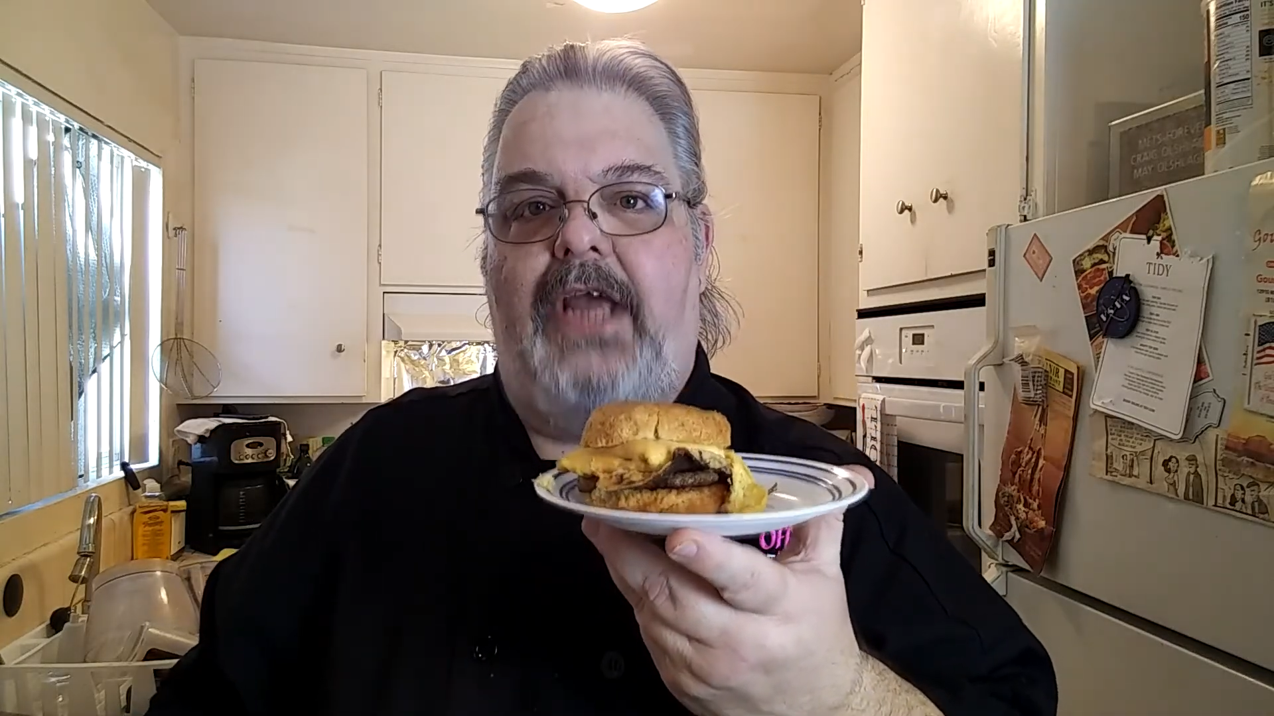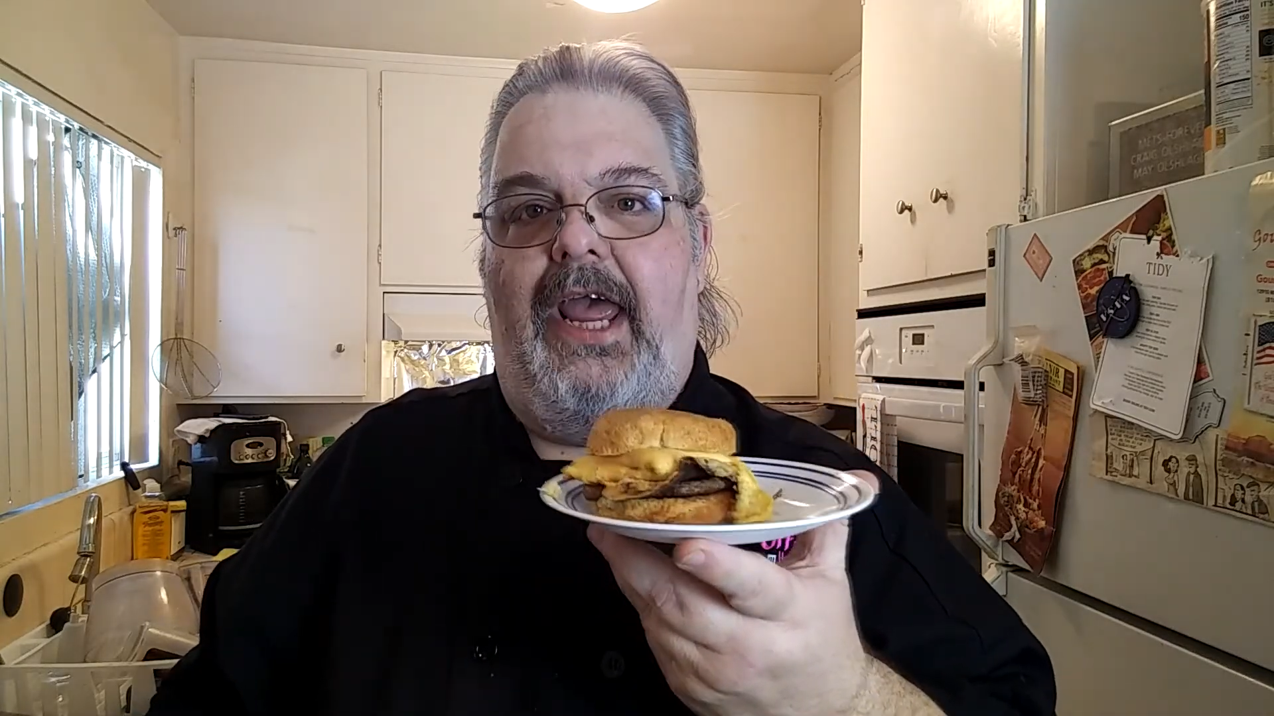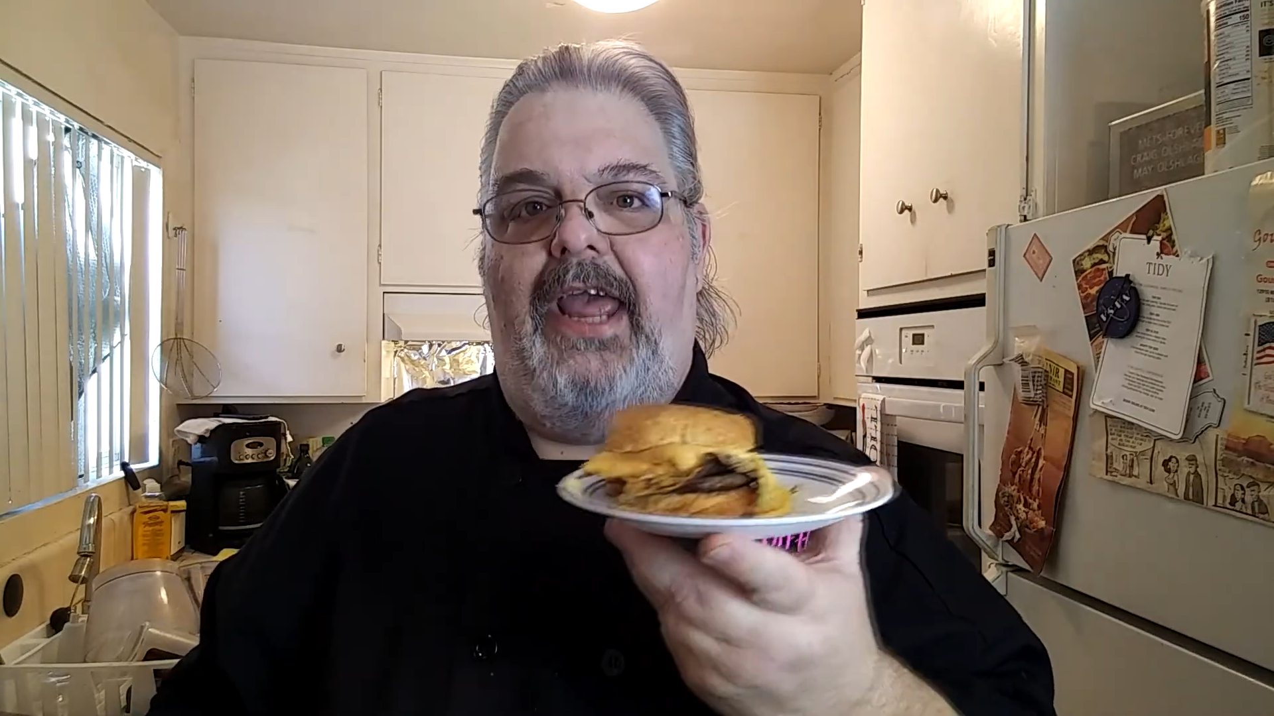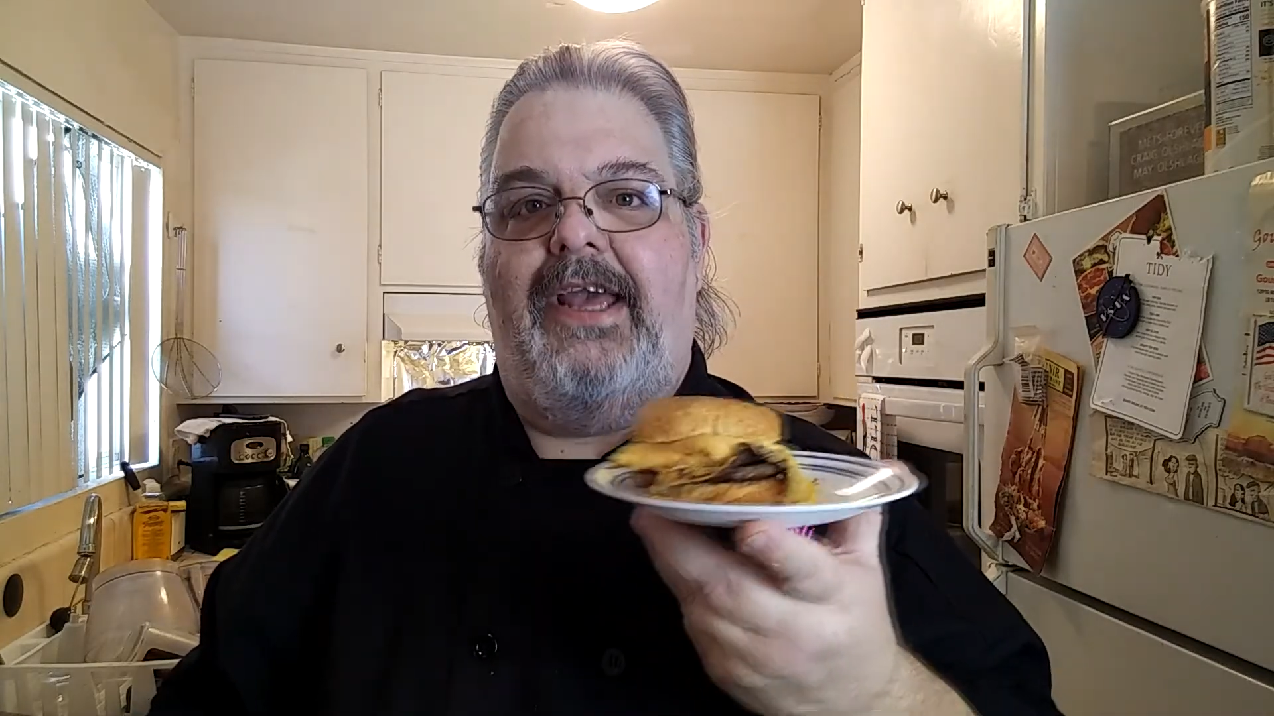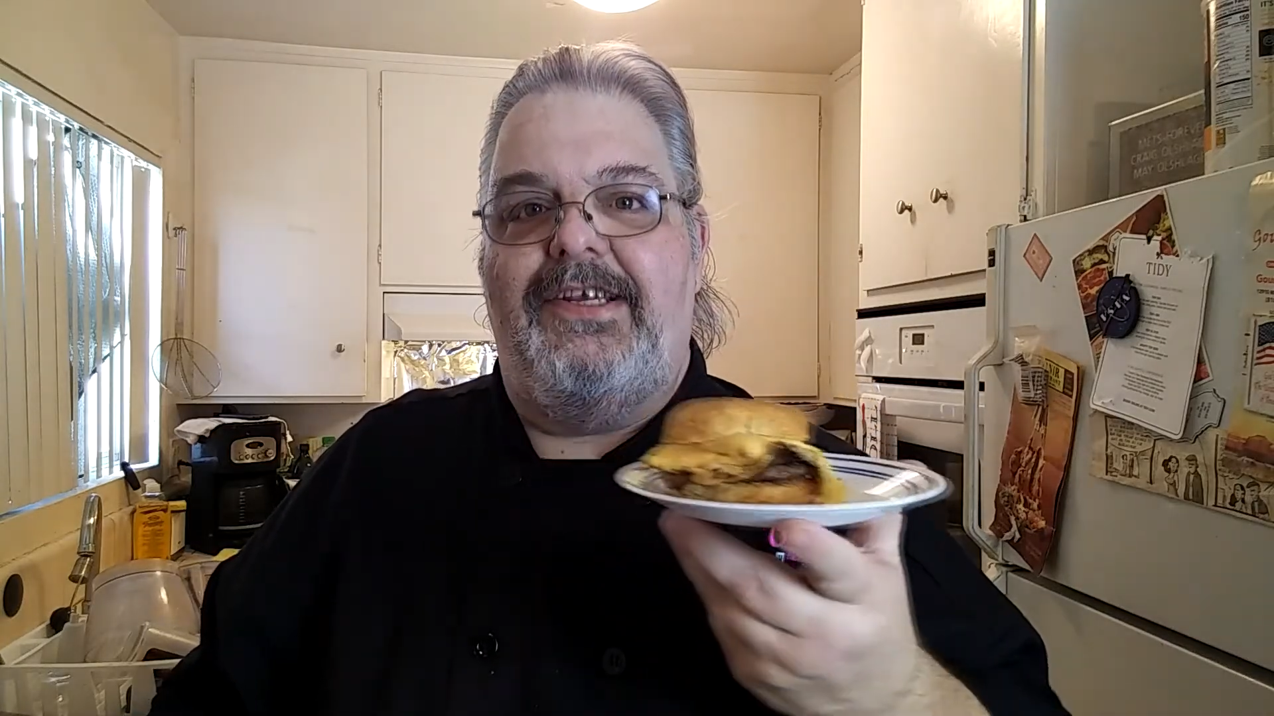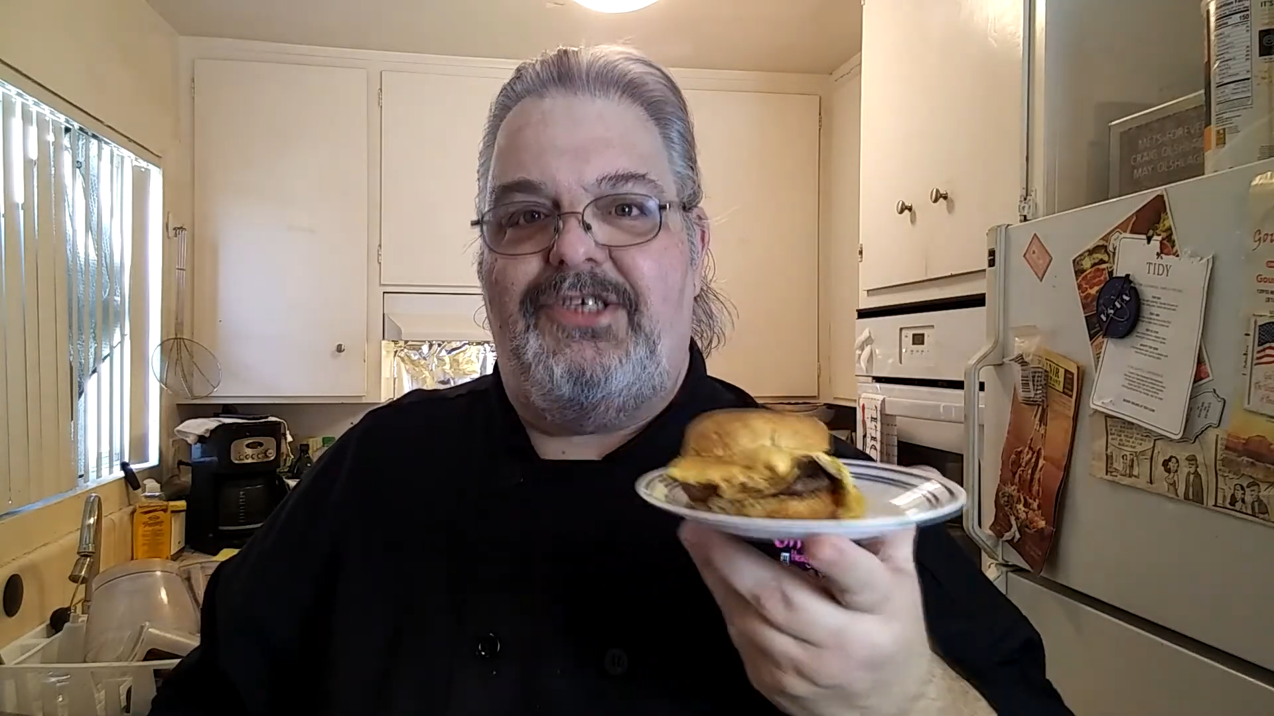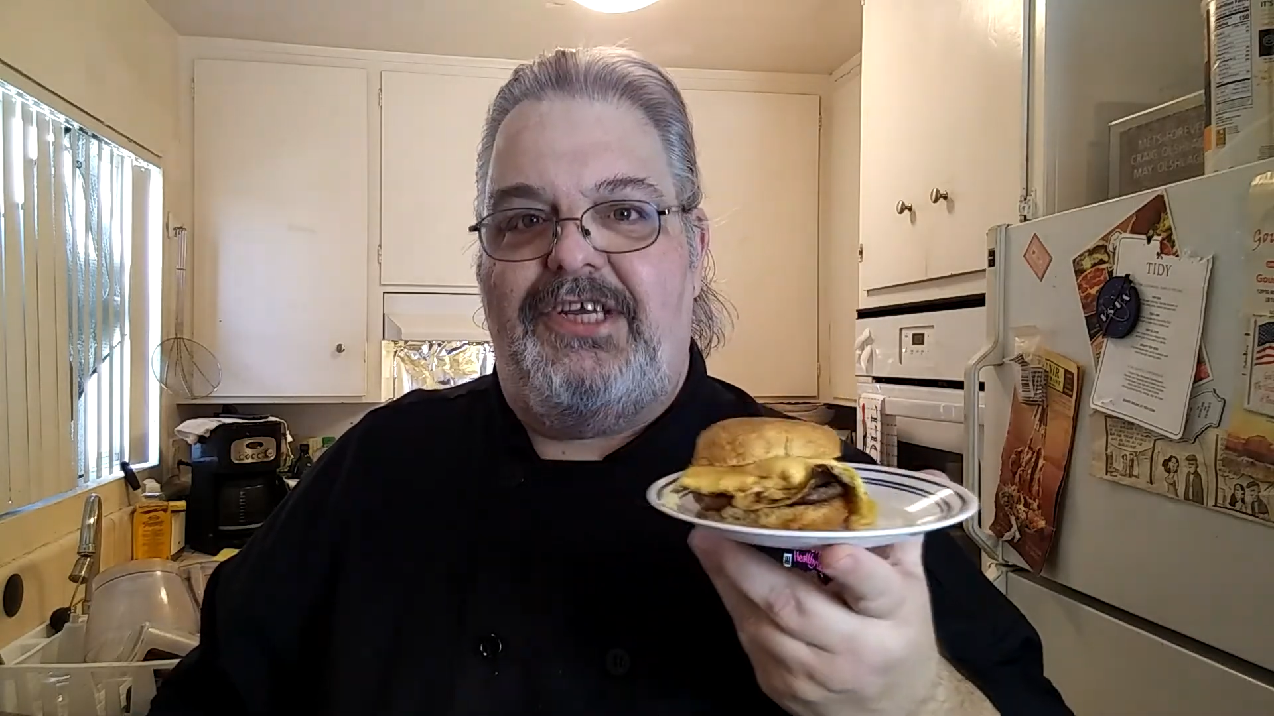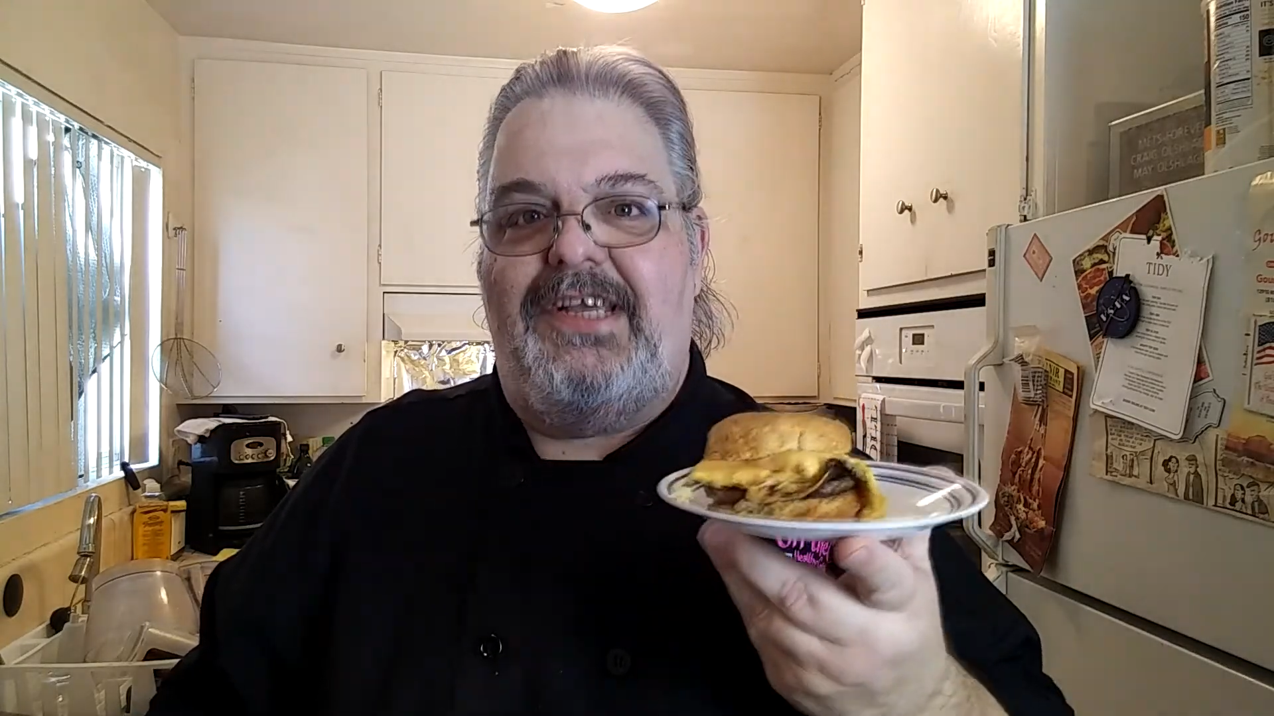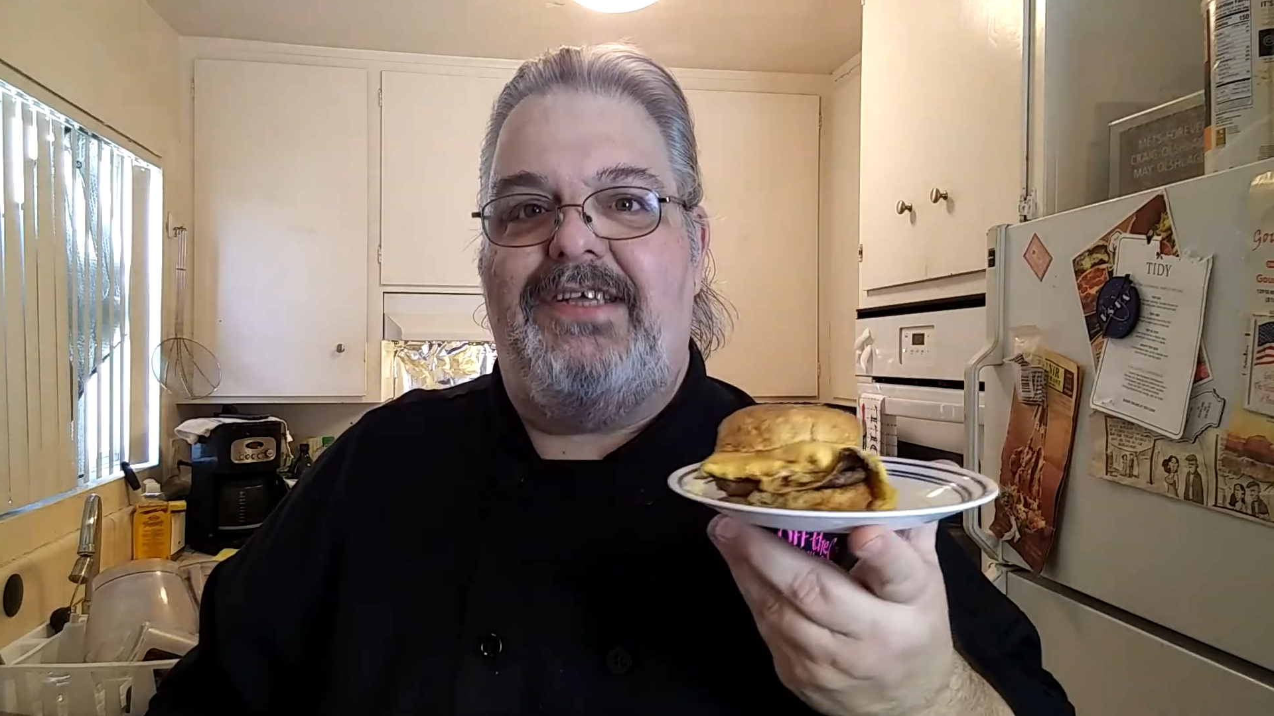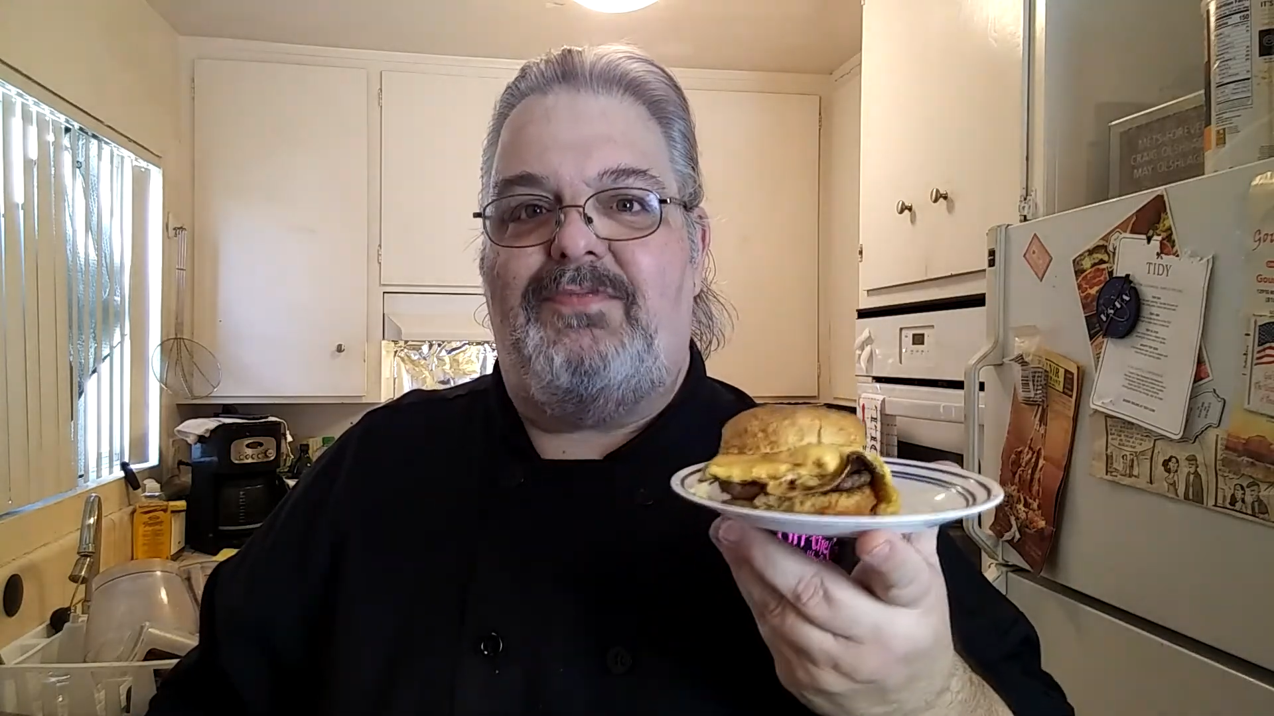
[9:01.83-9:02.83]
egg, and
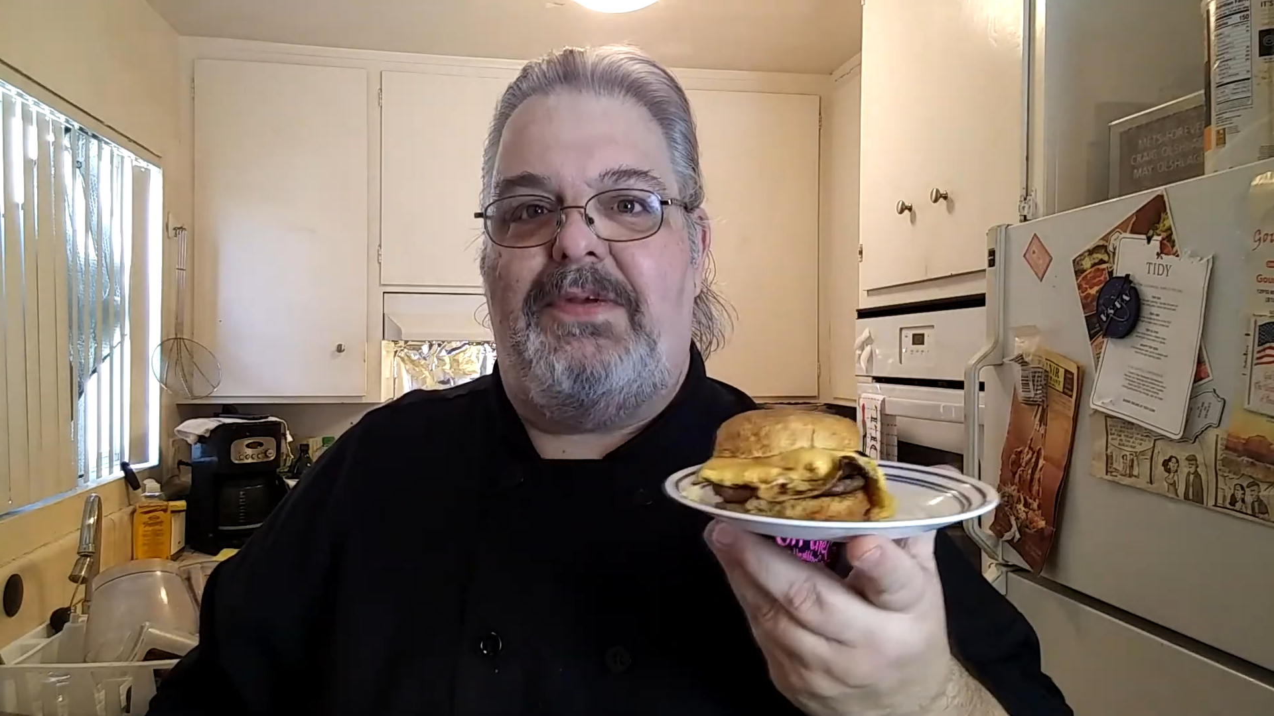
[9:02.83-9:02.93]
cheese